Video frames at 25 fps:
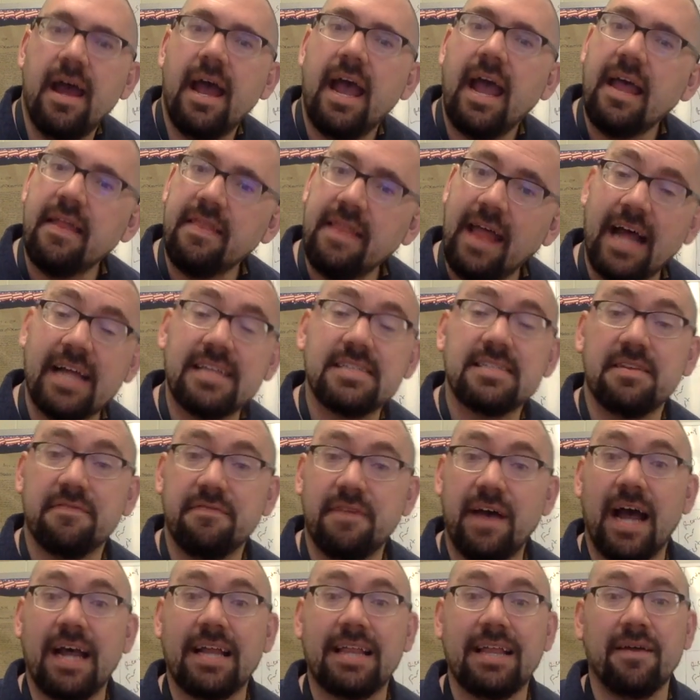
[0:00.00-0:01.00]
And that's the
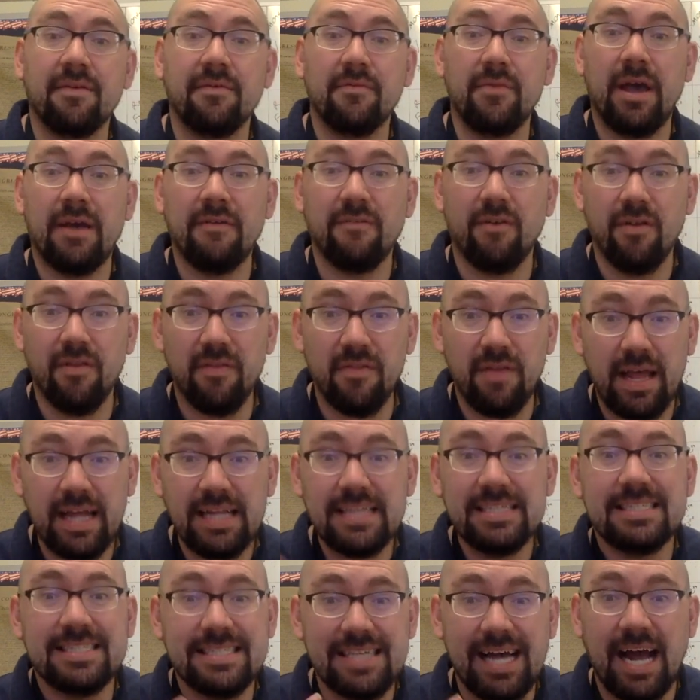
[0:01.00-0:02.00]
fact that we have
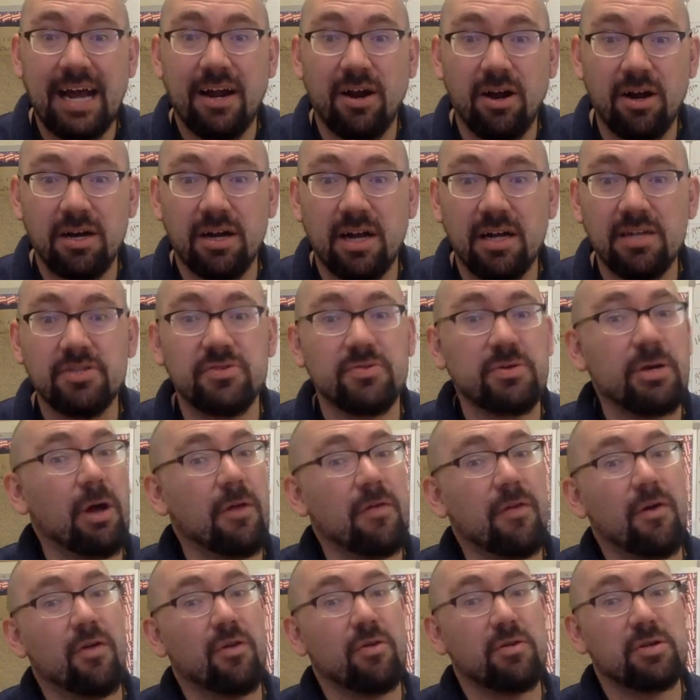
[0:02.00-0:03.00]
inside our country,
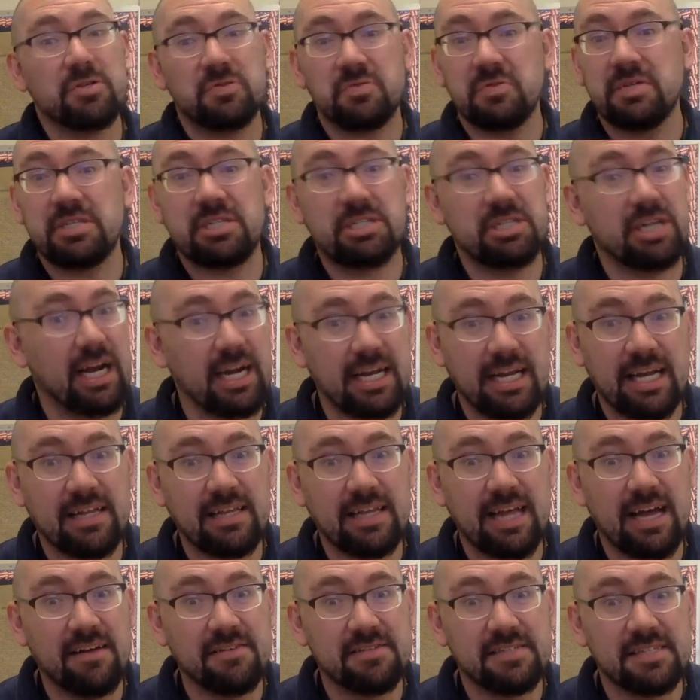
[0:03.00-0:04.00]
although it looks really shiny on
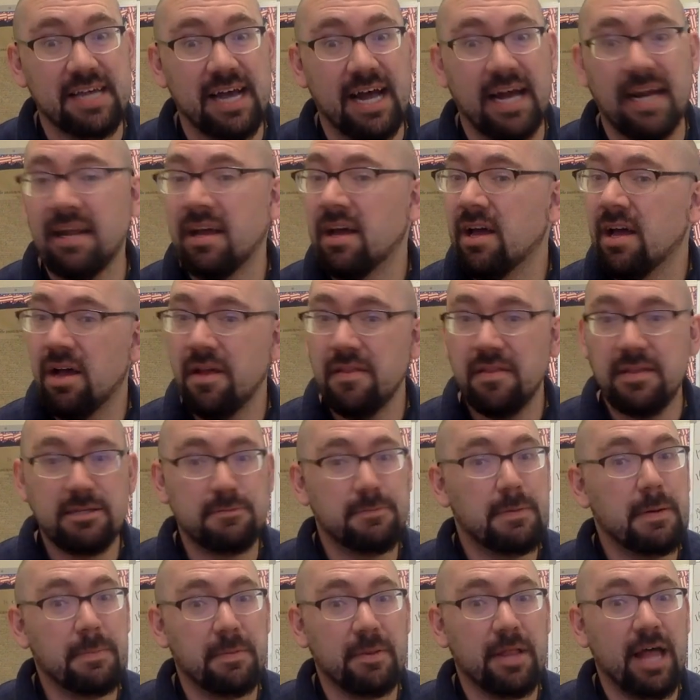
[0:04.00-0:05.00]
the outside, these
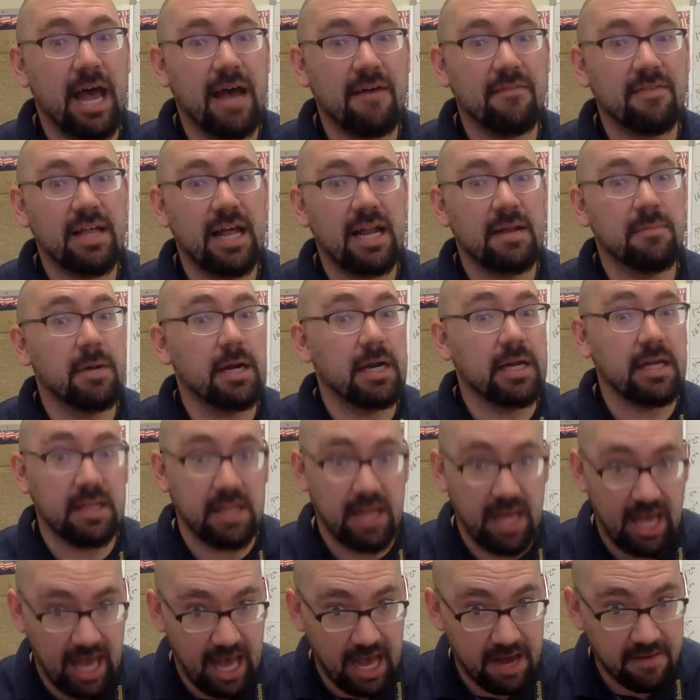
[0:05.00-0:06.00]
people that have a lot of money,
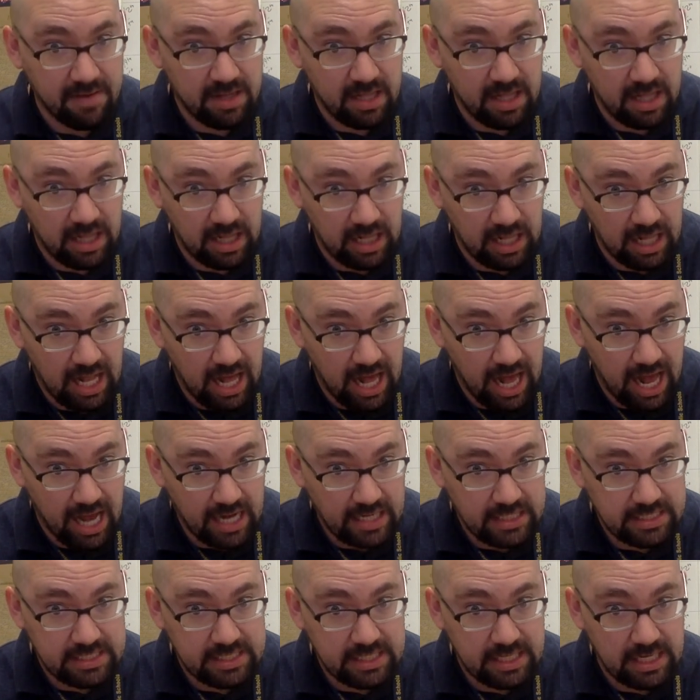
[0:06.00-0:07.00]
they have a
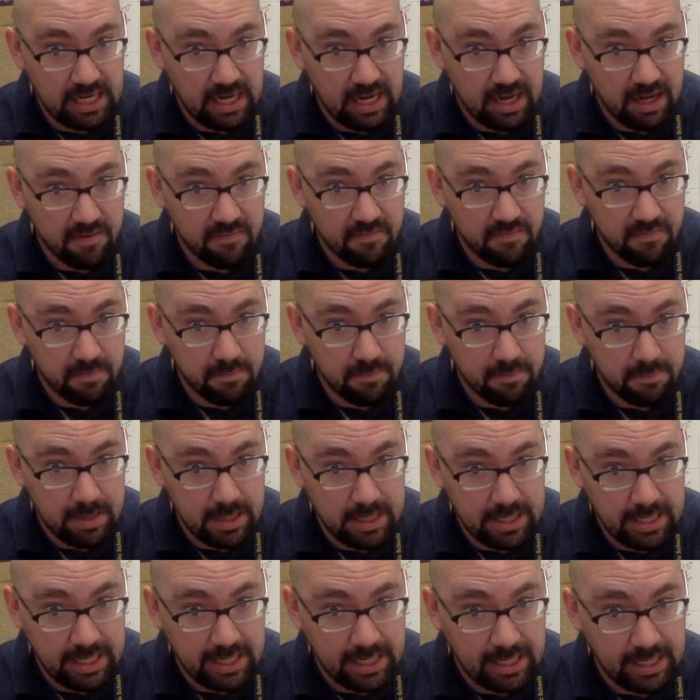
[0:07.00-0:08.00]
lot of
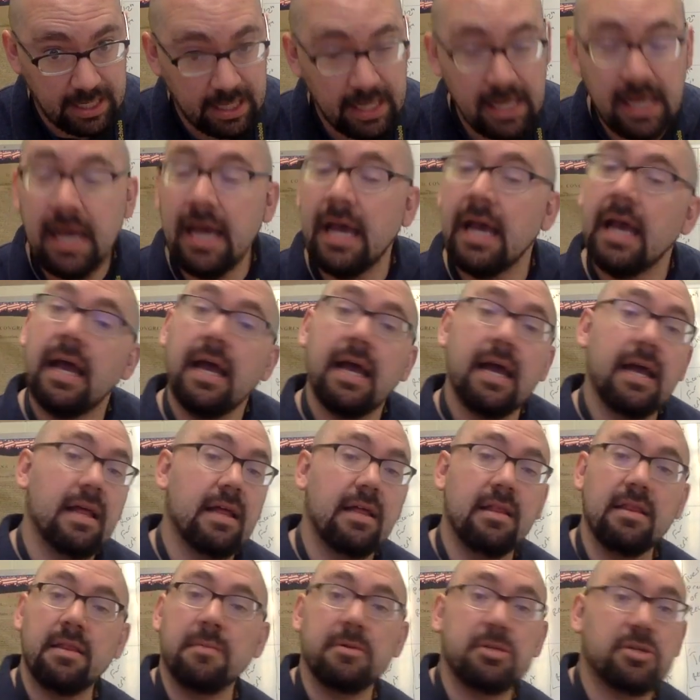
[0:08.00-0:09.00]
money.
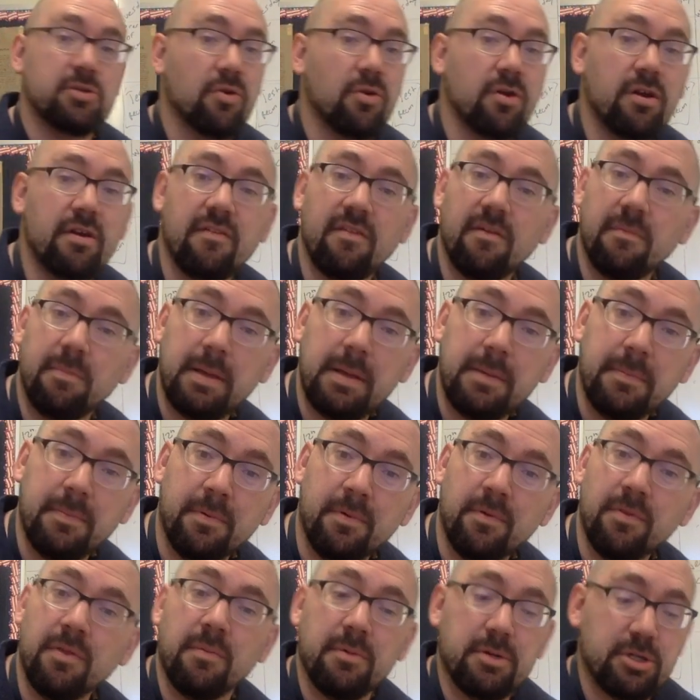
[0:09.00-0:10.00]
The majority of the
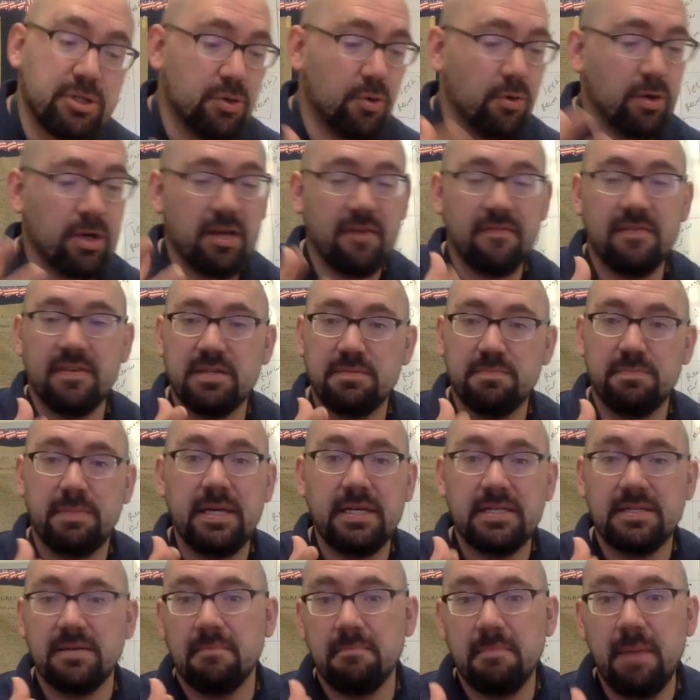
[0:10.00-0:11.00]
people, the majority of this
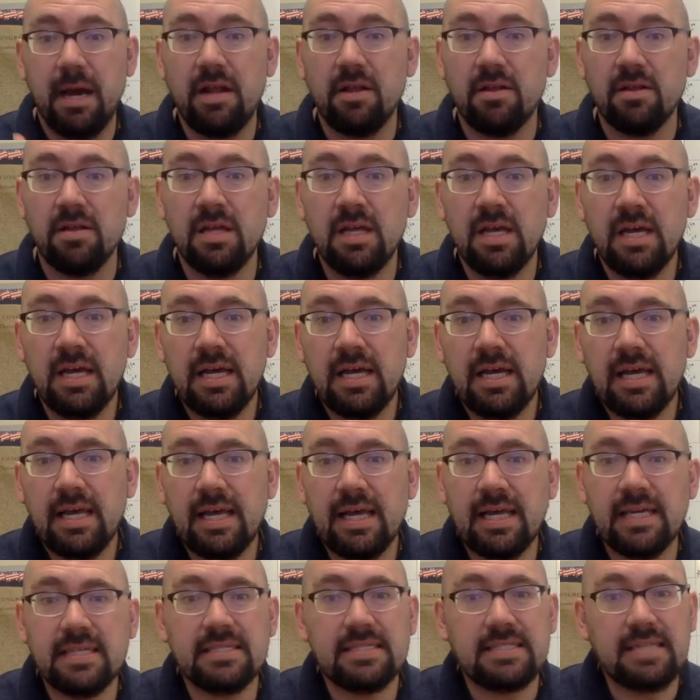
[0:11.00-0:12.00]
piece of metal
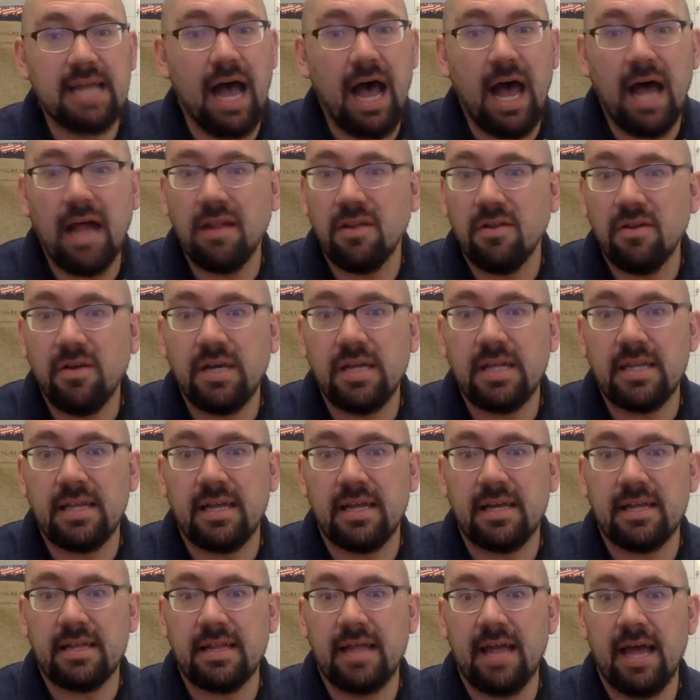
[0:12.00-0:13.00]
is not looking
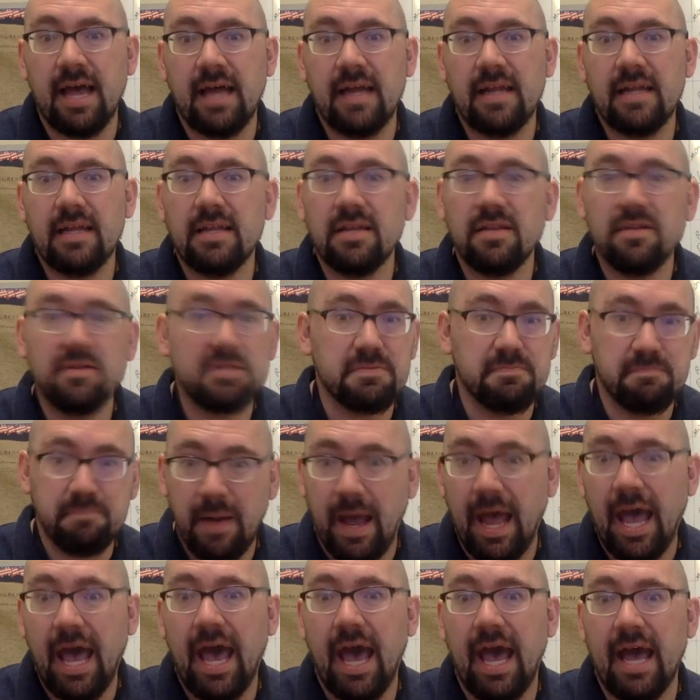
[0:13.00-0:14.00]
like that. It looks
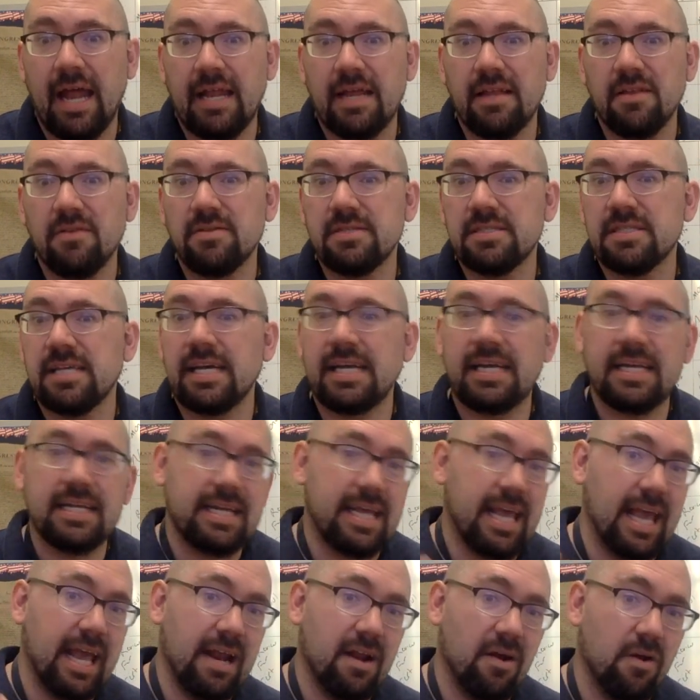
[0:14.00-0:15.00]
bad. It looks like
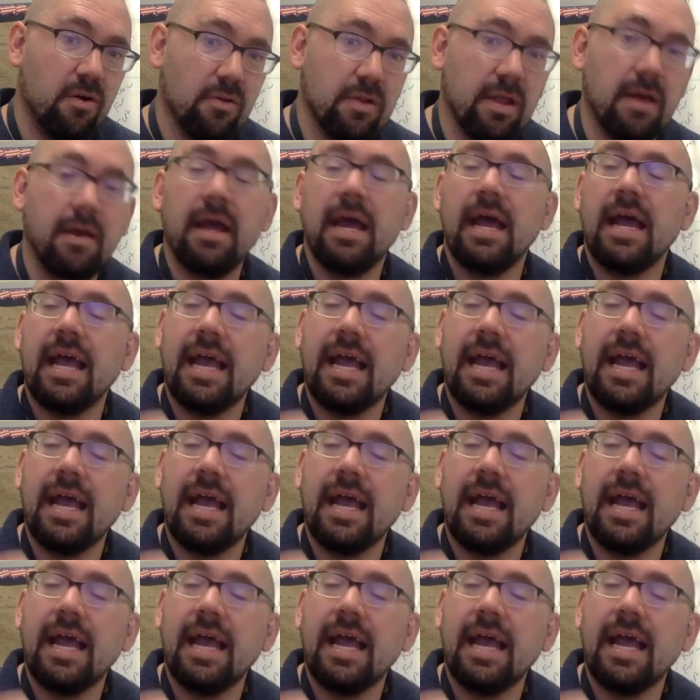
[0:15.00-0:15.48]
it can't hold up.